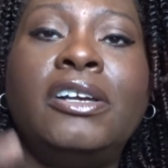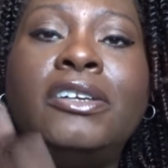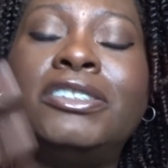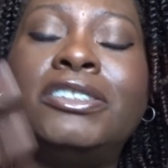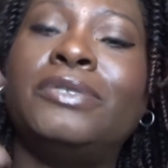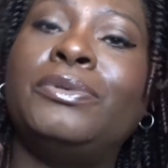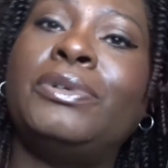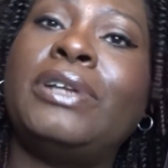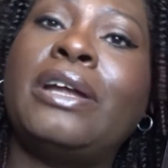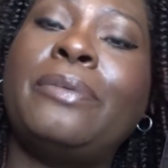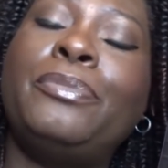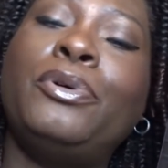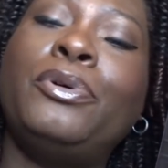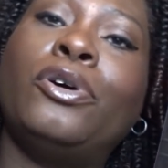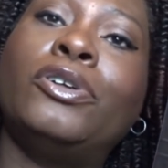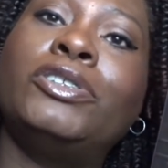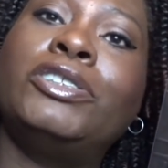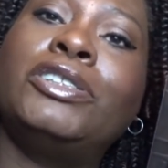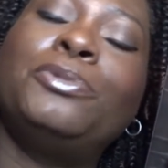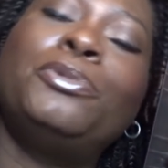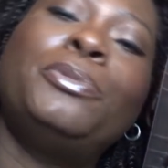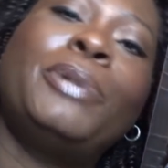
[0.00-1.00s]
So when I put
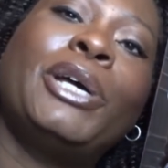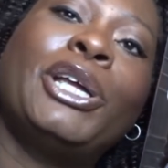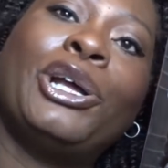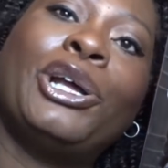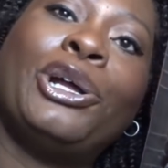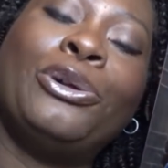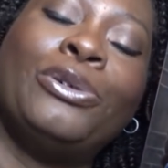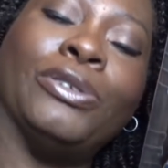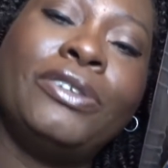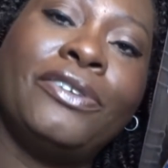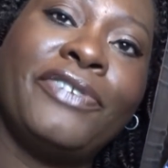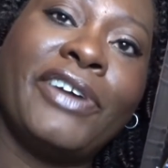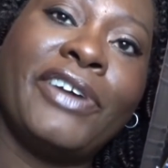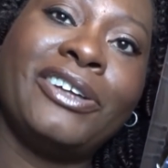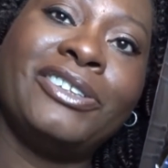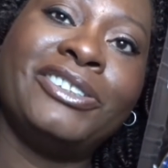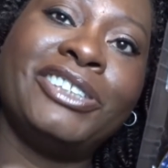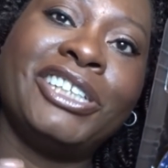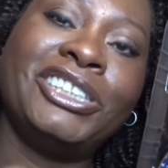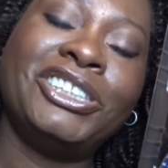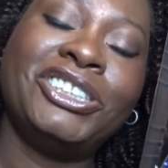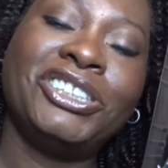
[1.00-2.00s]
on some of my older
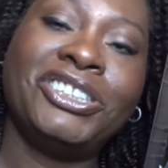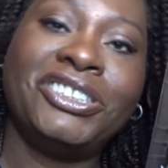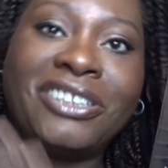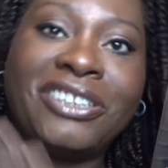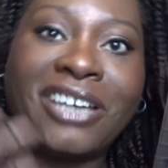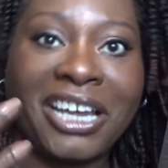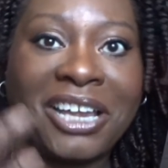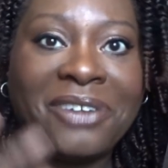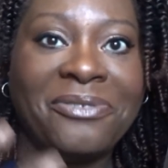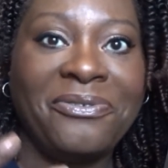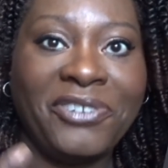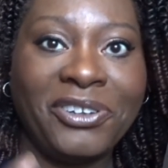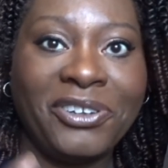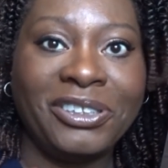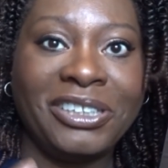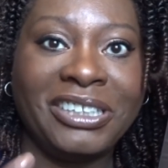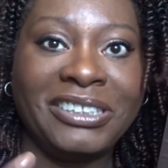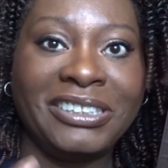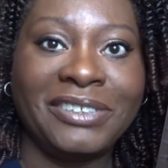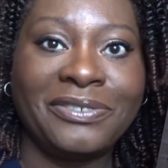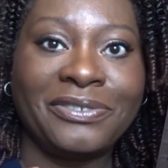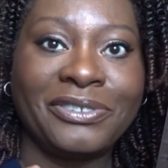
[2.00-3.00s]
foundations, I can feel
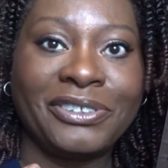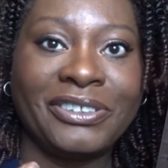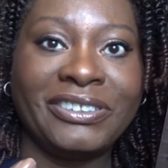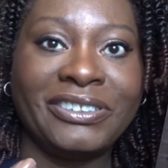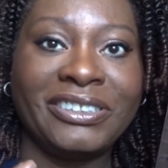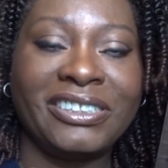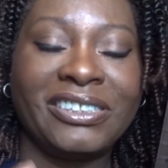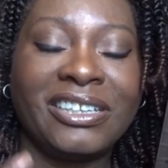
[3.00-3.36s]
the difference.